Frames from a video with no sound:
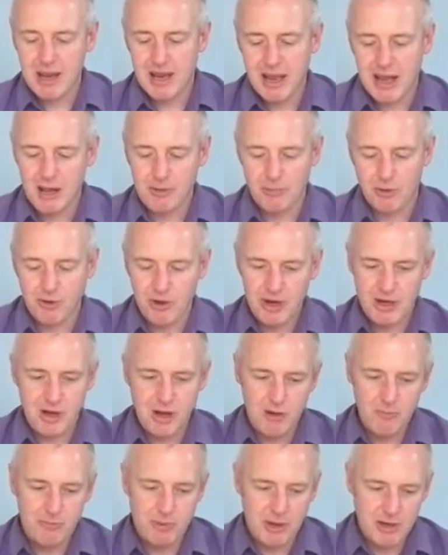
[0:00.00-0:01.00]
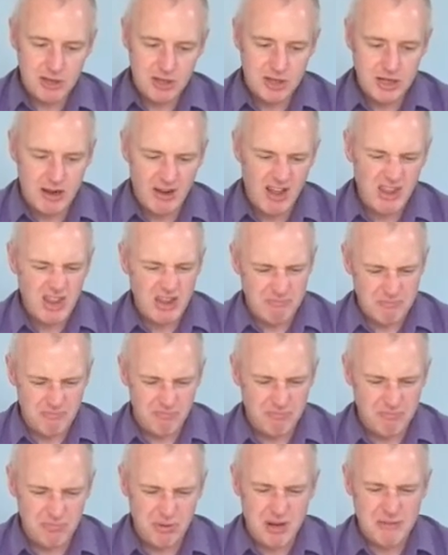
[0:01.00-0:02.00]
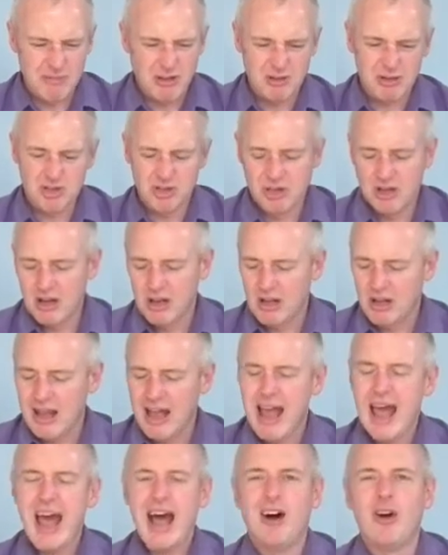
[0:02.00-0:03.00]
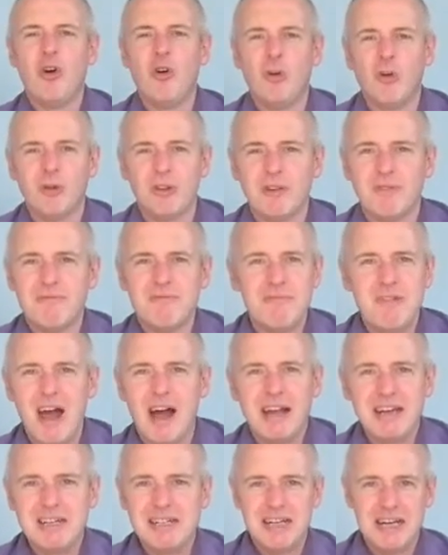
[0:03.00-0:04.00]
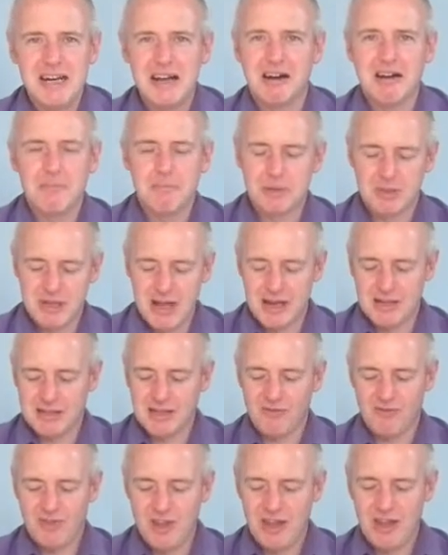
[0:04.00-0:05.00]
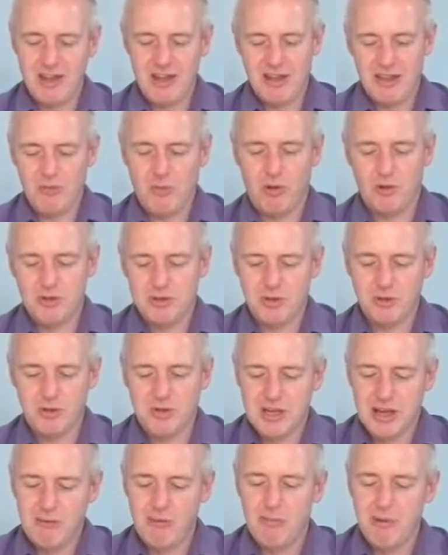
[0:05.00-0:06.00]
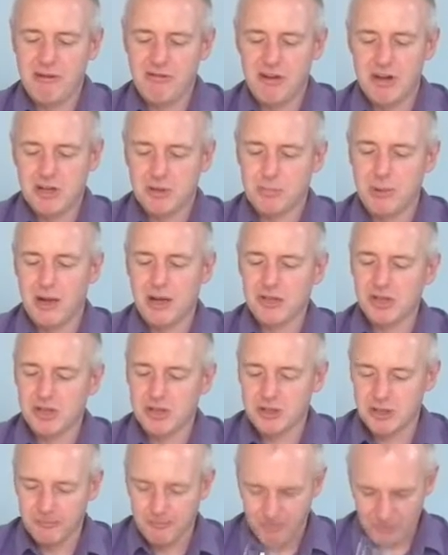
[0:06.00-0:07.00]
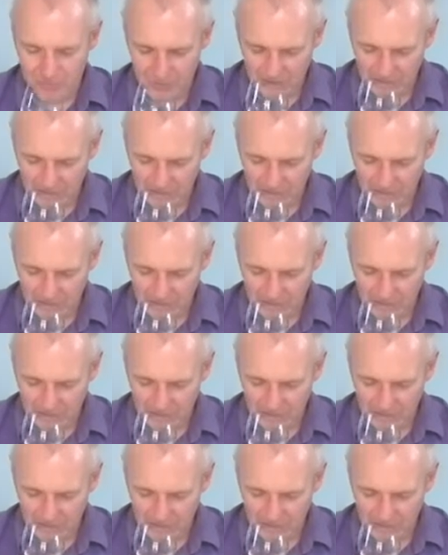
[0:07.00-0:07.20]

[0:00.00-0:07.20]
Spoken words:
make Albarino, but I think pretty much all the 99% of the ones you'll see will be Rias Baixas.